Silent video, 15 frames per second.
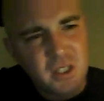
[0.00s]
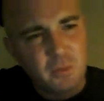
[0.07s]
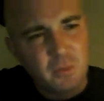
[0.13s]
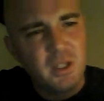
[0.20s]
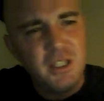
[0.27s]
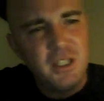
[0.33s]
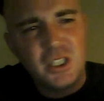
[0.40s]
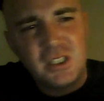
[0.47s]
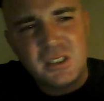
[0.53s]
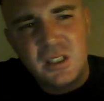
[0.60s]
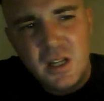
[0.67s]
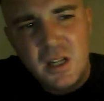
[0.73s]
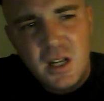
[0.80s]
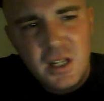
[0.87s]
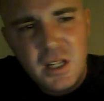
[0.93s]
really just
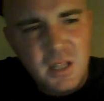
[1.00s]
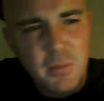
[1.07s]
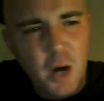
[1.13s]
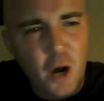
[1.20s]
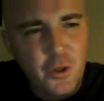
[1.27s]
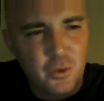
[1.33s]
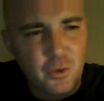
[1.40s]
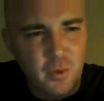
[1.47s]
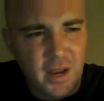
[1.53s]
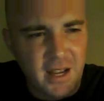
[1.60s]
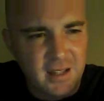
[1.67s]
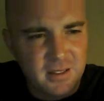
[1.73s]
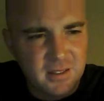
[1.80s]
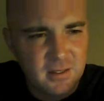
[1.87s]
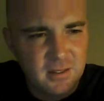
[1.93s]
some other
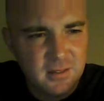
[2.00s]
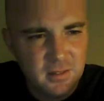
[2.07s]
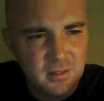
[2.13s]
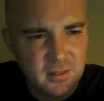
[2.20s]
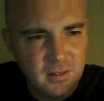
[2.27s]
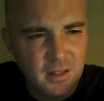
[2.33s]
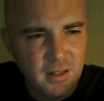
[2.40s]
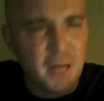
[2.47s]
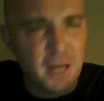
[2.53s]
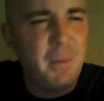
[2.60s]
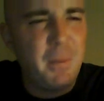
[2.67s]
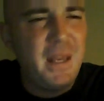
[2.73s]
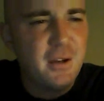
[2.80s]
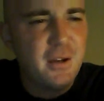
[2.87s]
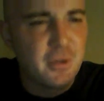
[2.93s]
race that
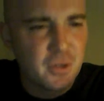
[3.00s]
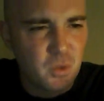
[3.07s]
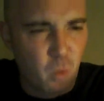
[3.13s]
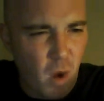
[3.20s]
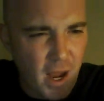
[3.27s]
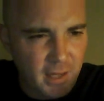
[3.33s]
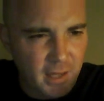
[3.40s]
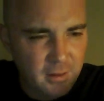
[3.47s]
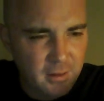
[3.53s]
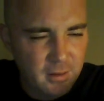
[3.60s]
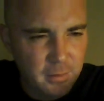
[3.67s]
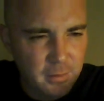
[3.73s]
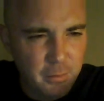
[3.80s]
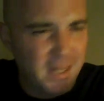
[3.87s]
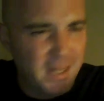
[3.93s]
appears white
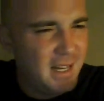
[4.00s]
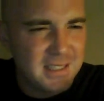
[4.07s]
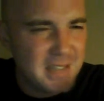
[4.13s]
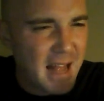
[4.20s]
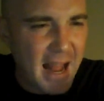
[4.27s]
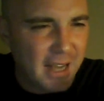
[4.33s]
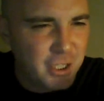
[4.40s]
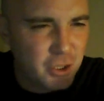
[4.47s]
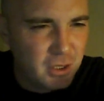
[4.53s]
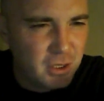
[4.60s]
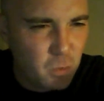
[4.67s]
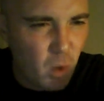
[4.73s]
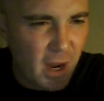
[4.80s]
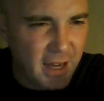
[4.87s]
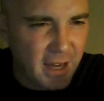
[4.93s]
but isn't actually
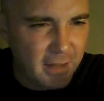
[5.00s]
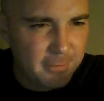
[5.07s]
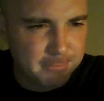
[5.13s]
white?